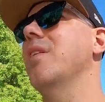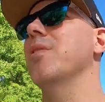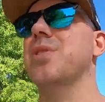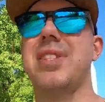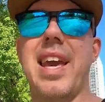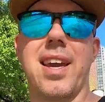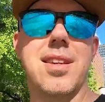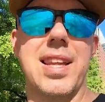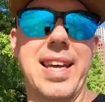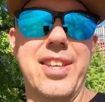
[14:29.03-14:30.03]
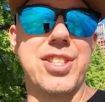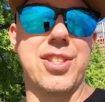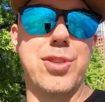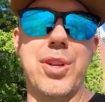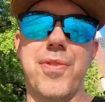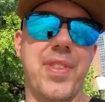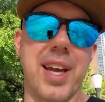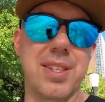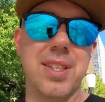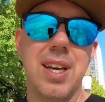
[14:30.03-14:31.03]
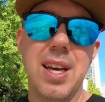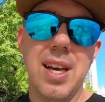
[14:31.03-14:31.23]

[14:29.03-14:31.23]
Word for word: I don't know, steak. Like they're just two different things.